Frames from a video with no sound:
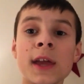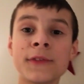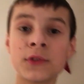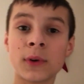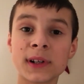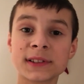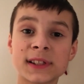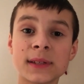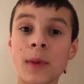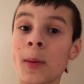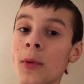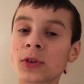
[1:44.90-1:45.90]
If you want to
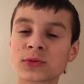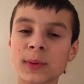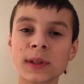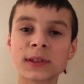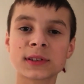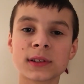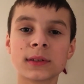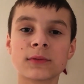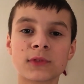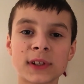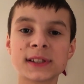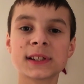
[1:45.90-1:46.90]
see my most re
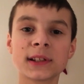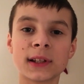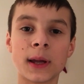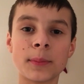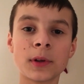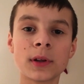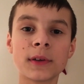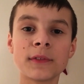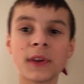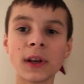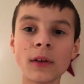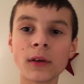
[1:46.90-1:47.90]
recently
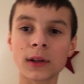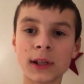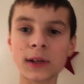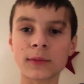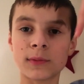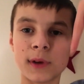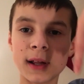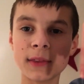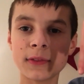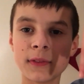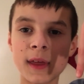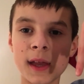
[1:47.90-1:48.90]
uploaded video, click right
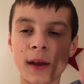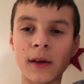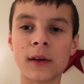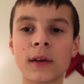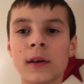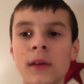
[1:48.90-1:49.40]
there.